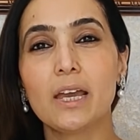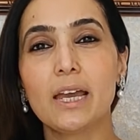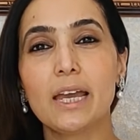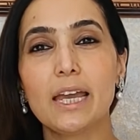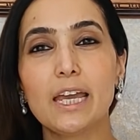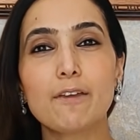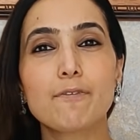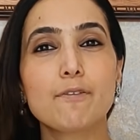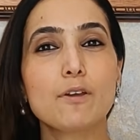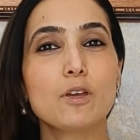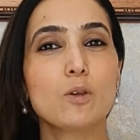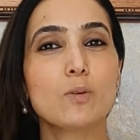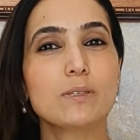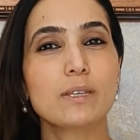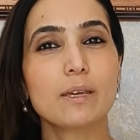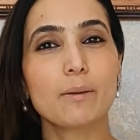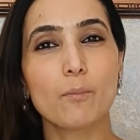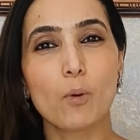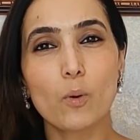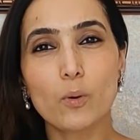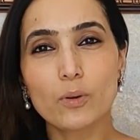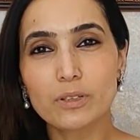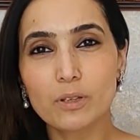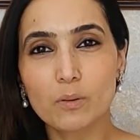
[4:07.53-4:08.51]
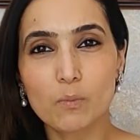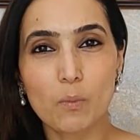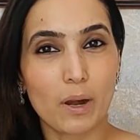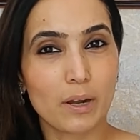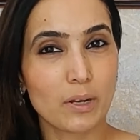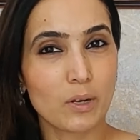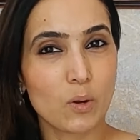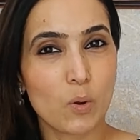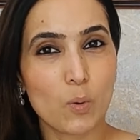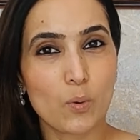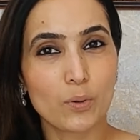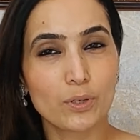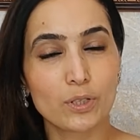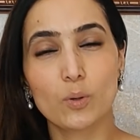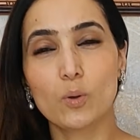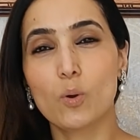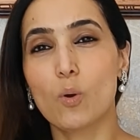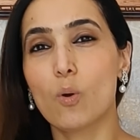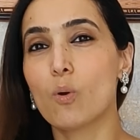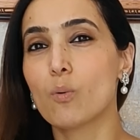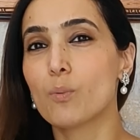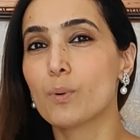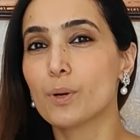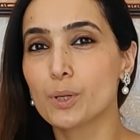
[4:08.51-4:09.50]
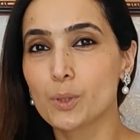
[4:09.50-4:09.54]
If you're using more than one quote, you're
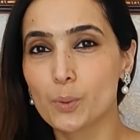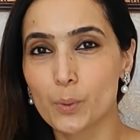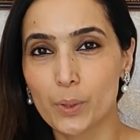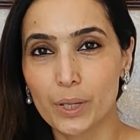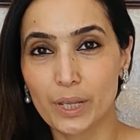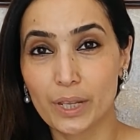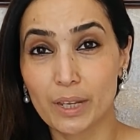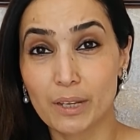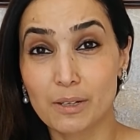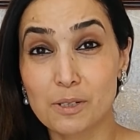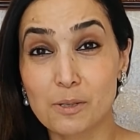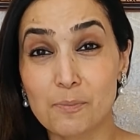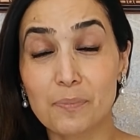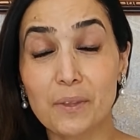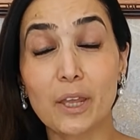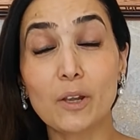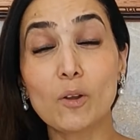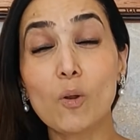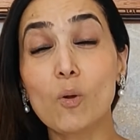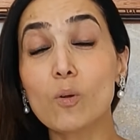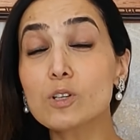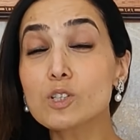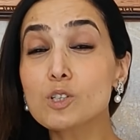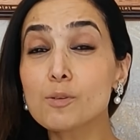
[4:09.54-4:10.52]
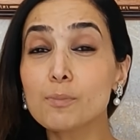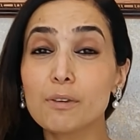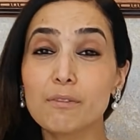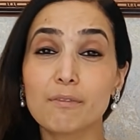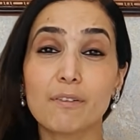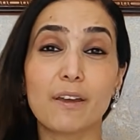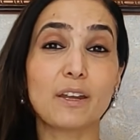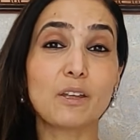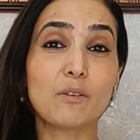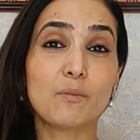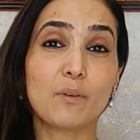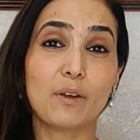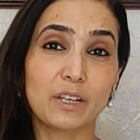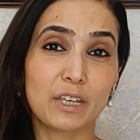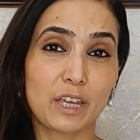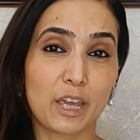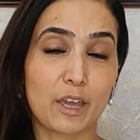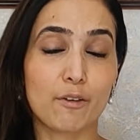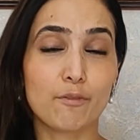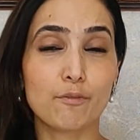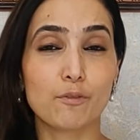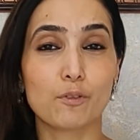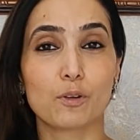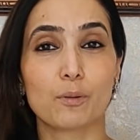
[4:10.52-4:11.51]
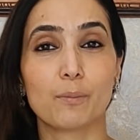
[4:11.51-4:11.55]
overdoing it. And also be very, very
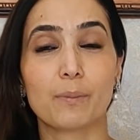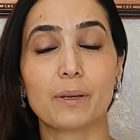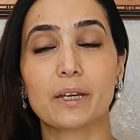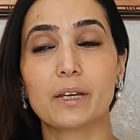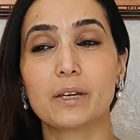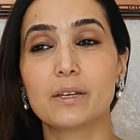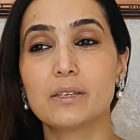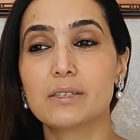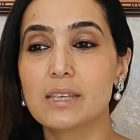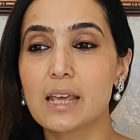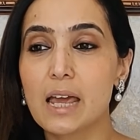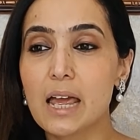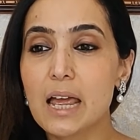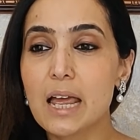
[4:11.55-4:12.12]
careful because